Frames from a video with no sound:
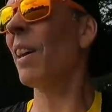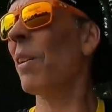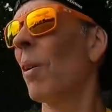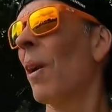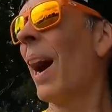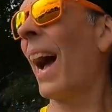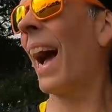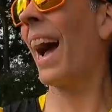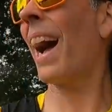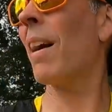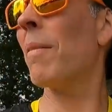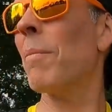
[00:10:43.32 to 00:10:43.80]
little
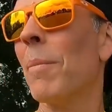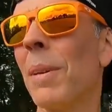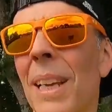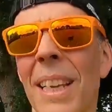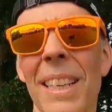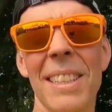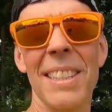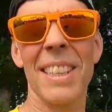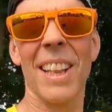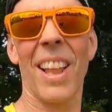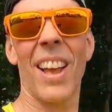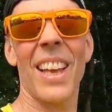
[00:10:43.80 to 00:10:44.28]

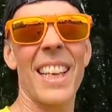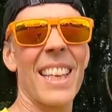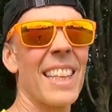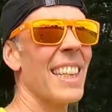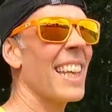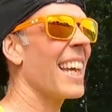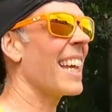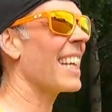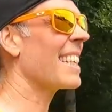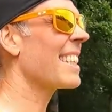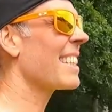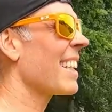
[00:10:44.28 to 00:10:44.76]
hamlets like
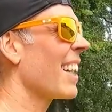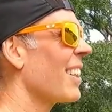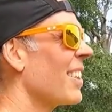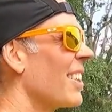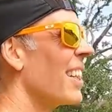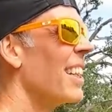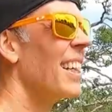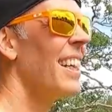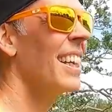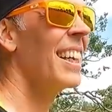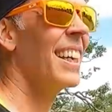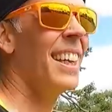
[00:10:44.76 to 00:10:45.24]
this.
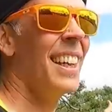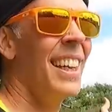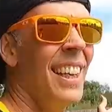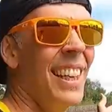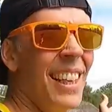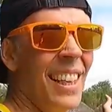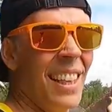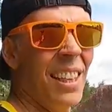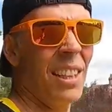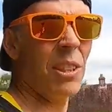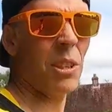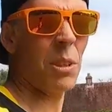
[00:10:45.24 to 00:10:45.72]
So
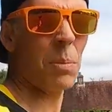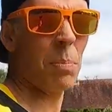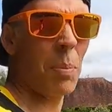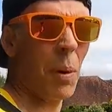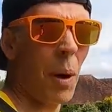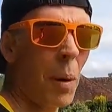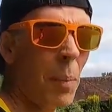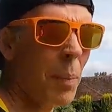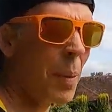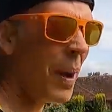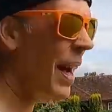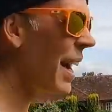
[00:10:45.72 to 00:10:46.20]
you just
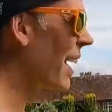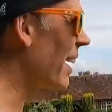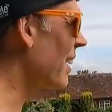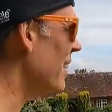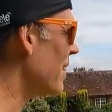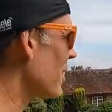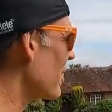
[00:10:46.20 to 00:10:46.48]
pop out